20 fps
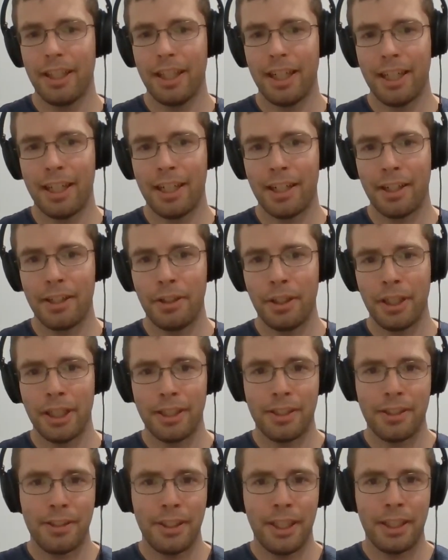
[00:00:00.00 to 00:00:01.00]
you
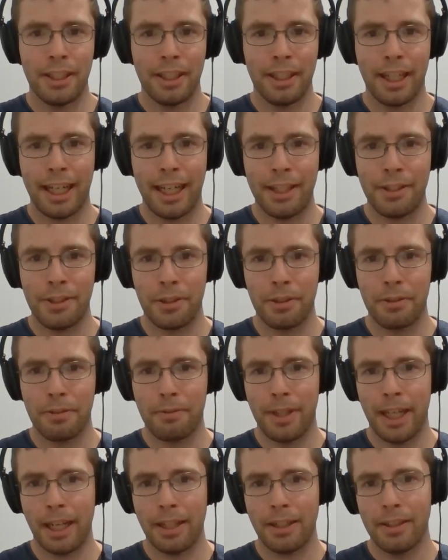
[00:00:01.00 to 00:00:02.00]
can see the Kaiser
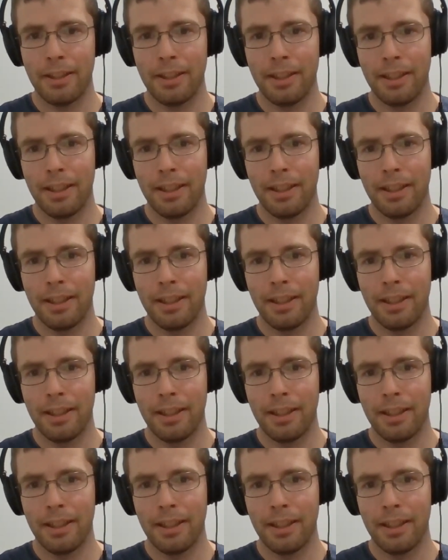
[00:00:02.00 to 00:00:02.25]
effect.